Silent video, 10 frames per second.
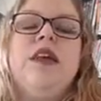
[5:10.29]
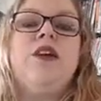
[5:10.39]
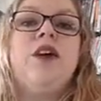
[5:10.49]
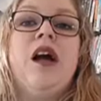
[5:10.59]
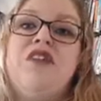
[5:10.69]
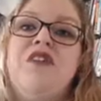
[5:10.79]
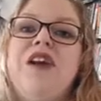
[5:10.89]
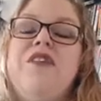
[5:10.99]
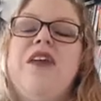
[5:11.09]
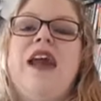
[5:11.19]
Here in
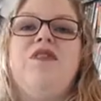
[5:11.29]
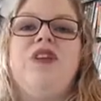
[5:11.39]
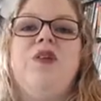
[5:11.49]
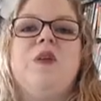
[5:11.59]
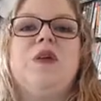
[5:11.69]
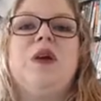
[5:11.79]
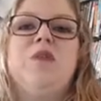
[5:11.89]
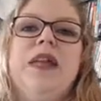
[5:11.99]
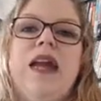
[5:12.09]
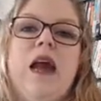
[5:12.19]
Colorado, they have to do so
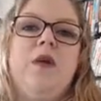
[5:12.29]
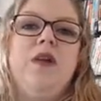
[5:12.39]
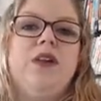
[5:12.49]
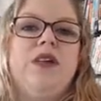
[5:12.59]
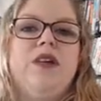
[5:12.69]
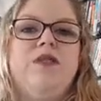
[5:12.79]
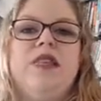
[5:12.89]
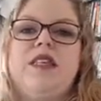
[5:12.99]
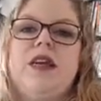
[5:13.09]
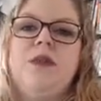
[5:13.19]
many hours of
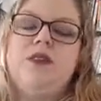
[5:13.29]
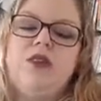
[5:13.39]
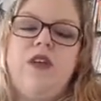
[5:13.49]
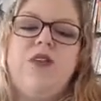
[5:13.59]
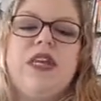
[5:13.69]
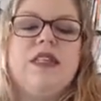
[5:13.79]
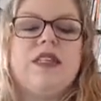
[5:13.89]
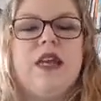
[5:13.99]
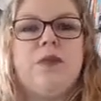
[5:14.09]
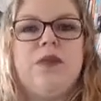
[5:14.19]
this type of driving and
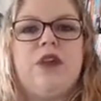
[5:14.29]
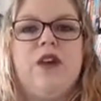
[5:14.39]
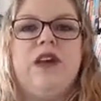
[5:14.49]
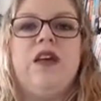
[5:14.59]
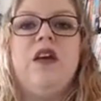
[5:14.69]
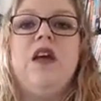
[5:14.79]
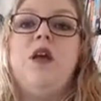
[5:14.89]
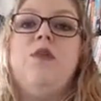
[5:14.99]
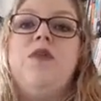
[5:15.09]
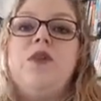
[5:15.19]
this type of driving
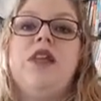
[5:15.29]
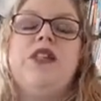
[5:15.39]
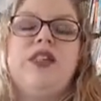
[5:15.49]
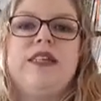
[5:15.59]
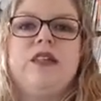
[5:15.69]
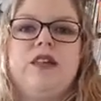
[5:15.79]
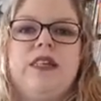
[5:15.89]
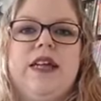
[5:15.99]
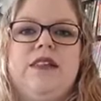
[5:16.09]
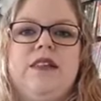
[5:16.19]
before they just get their
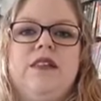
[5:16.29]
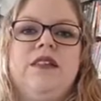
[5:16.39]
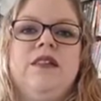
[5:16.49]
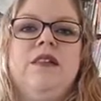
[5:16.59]
license.